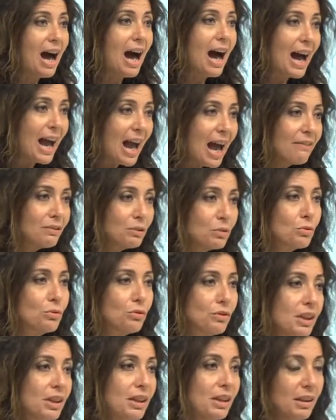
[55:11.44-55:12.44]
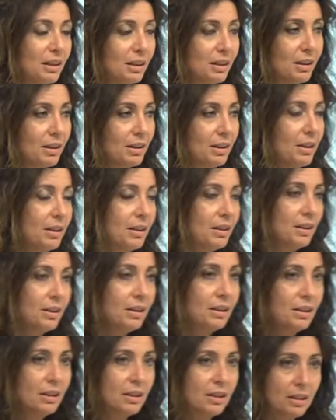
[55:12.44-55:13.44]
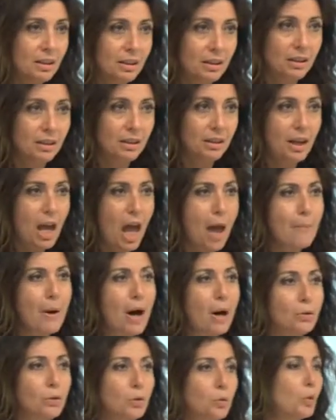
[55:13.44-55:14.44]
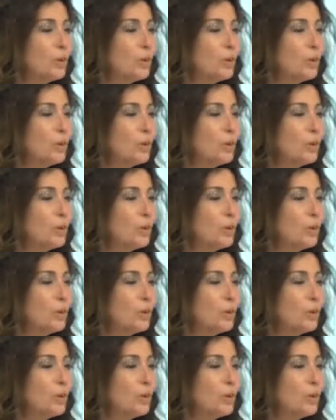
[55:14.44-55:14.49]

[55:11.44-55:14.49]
I have to think about